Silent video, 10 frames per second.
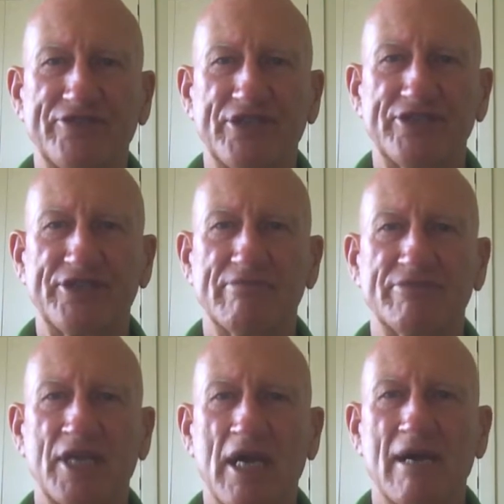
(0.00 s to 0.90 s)

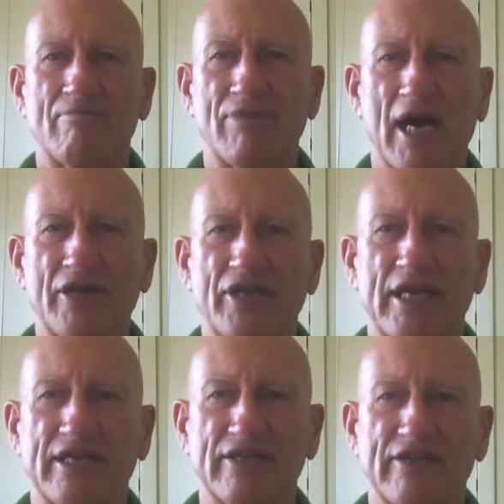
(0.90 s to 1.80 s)
systems, blood
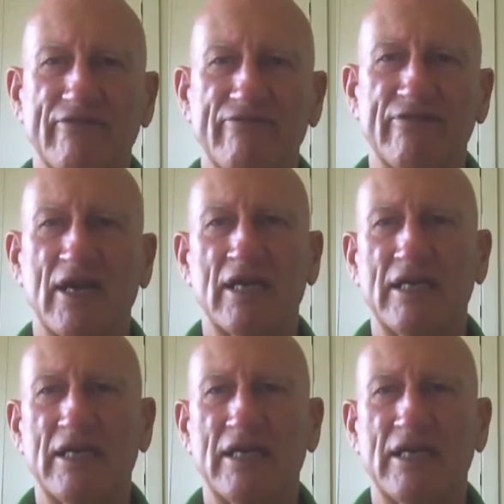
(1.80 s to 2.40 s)
and lymph,